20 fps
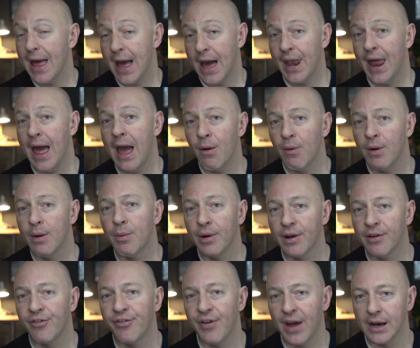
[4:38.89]
and how it
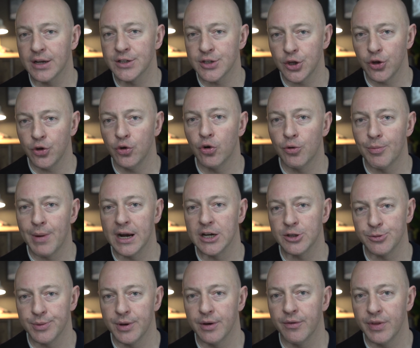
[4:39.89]
will affect your
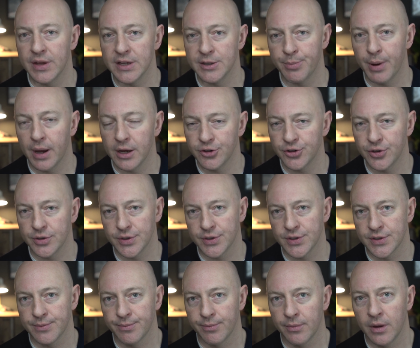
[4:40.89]
management of these
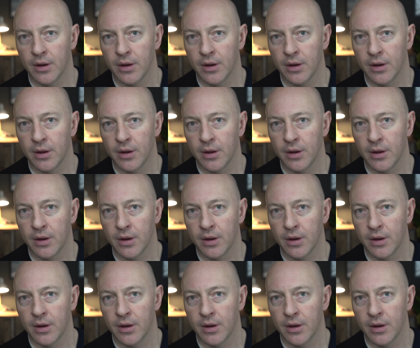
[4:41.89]
patients.